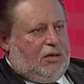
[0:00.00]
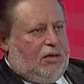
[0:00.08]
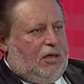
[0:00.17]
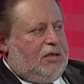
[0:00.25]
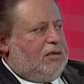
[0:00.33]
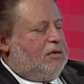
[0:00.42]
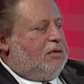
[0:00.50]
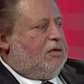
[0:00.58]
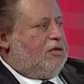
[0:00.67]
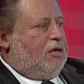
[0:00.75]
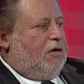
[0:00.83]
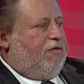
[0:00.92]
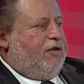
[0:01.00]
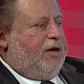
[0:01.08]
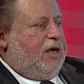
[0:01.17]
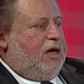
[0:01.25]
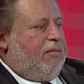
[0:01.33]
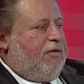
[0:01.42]
as, as staff
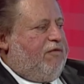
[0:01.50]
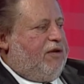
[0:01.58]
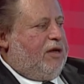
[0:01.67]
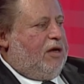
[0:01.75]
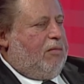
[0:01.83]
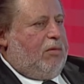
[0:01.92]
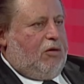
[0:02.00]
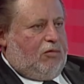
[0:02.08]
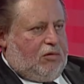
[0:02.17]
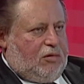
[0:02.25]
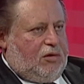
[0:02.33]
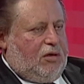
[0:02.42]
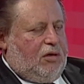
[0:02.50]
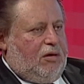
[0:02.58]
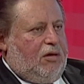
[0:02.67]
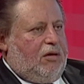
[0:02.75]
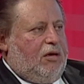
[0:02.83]
in Arab African about uh,